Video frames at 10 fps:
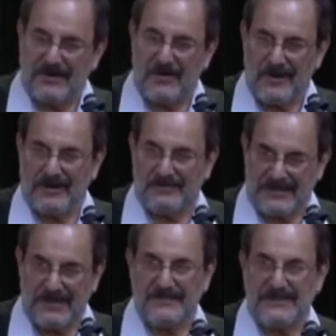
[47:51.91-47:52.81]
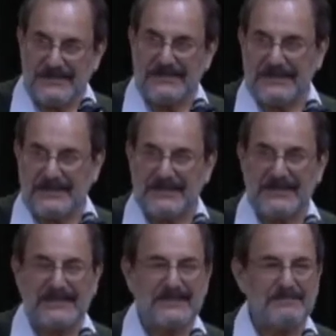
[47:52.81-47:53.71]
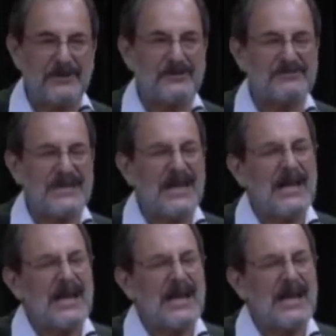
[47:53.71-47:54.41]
co-edit with Kevin Young, the collected poems,